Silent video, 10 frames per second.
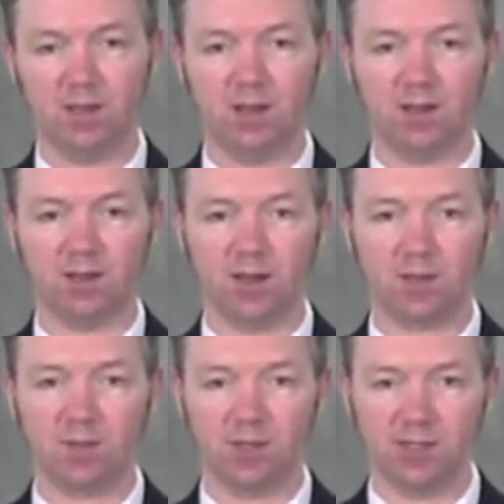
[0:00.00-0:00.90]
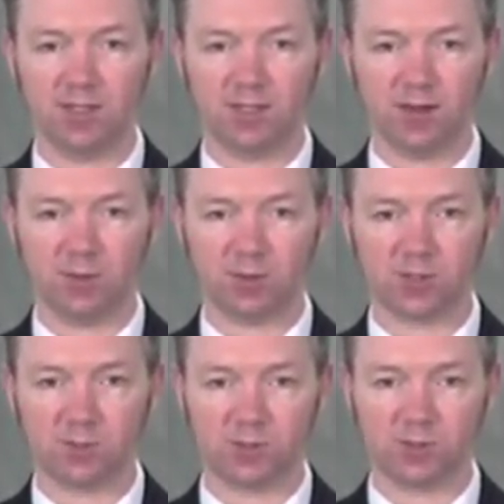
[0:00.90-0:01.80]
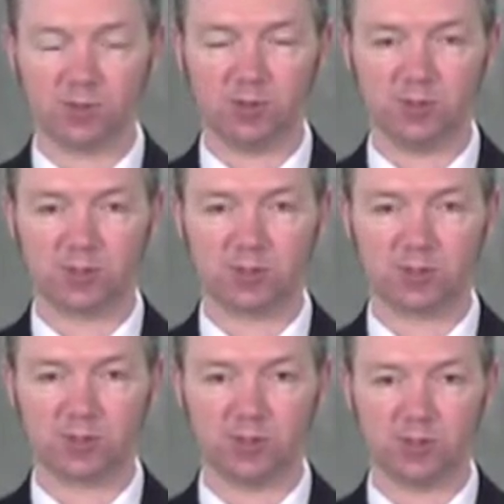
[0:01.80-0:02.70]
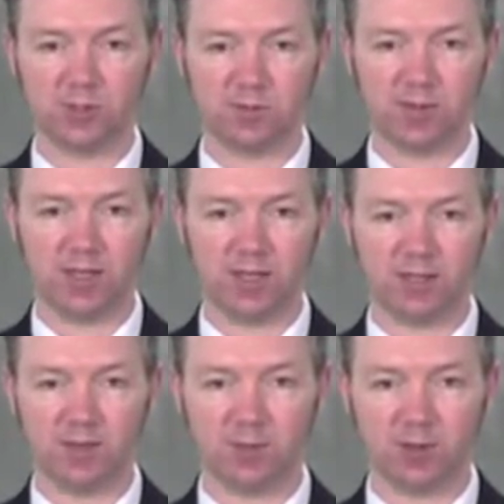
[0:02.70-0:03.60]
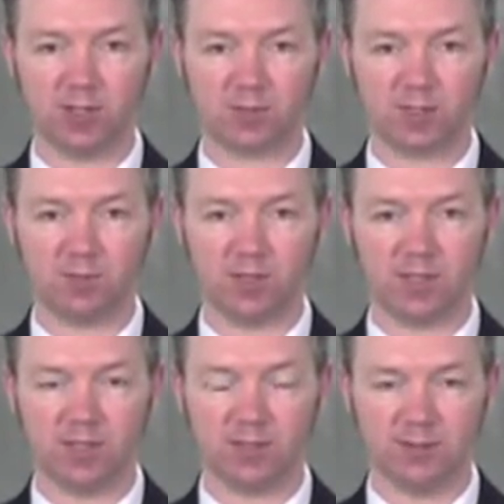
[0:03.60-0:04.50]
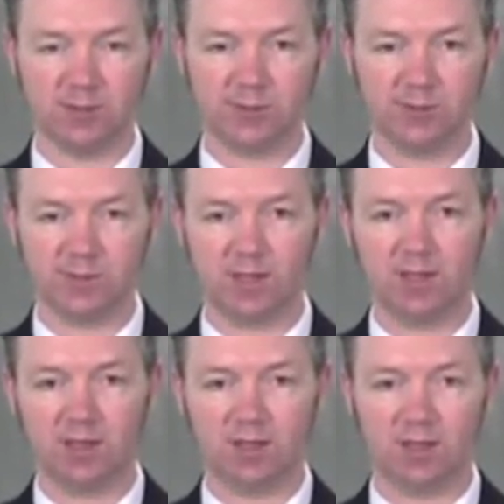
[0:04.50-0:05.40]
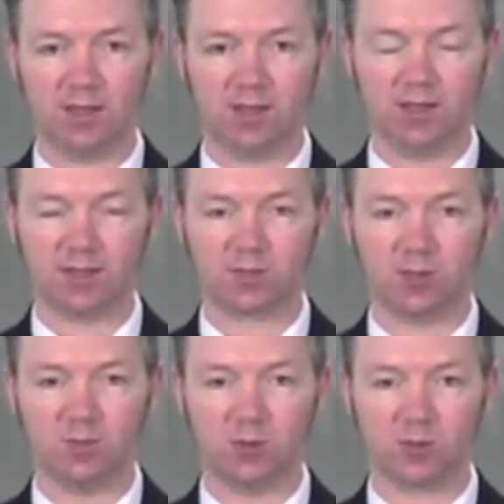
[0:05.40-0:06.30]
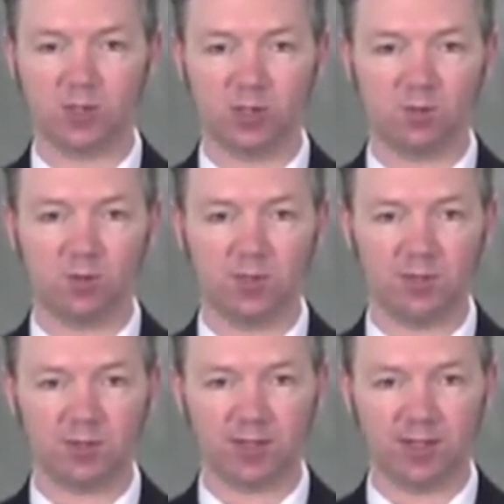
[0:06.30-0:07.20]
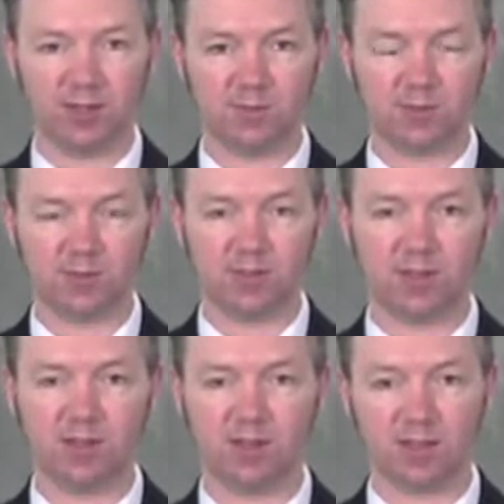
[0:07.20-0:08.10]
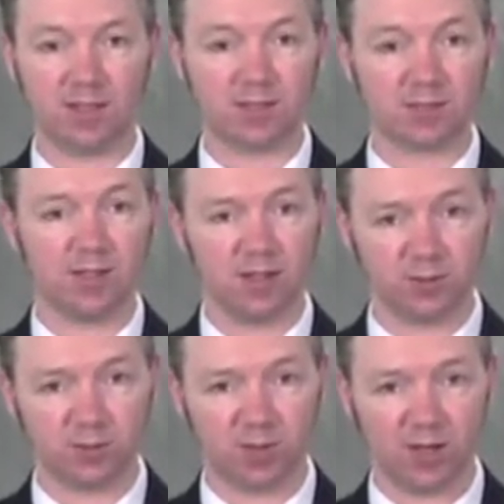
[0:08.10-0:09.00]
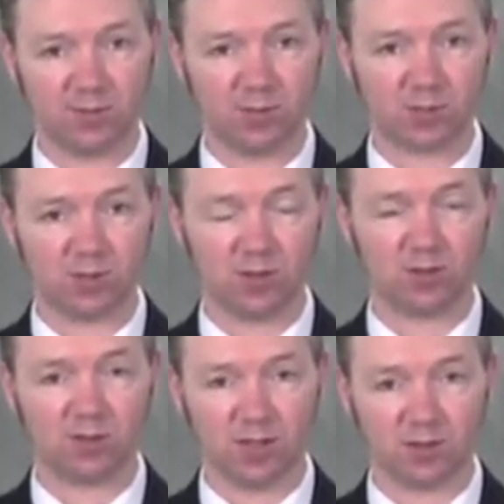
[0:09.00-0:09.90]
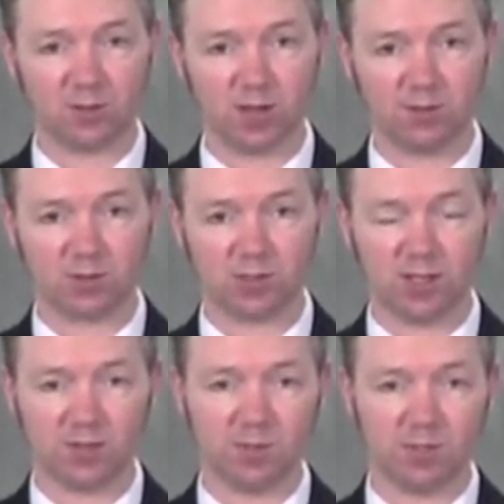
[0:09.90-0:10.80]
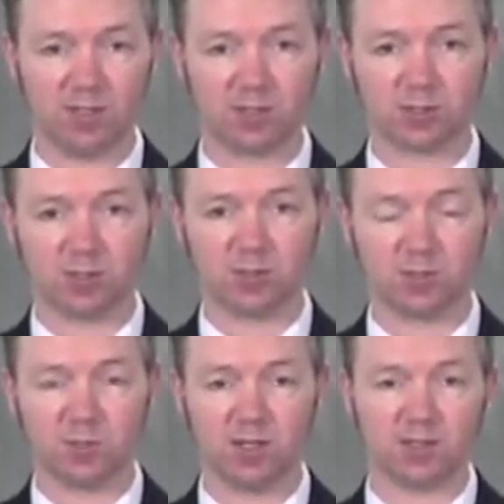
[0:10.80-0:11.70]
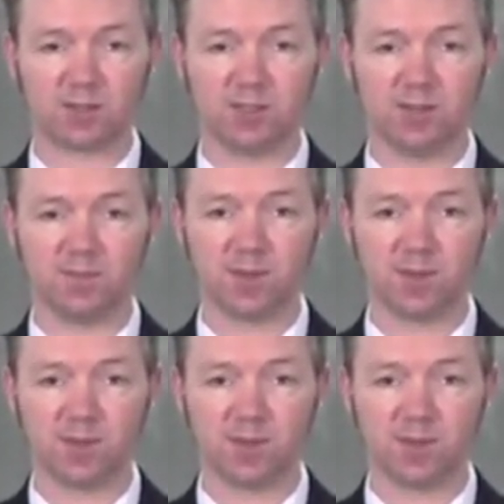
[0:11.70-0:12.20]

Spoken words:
Liability covers the person who is insured if they end up hurting somebody else, and so most automobile claims against other drivers are under the other driver's liability insurance policy.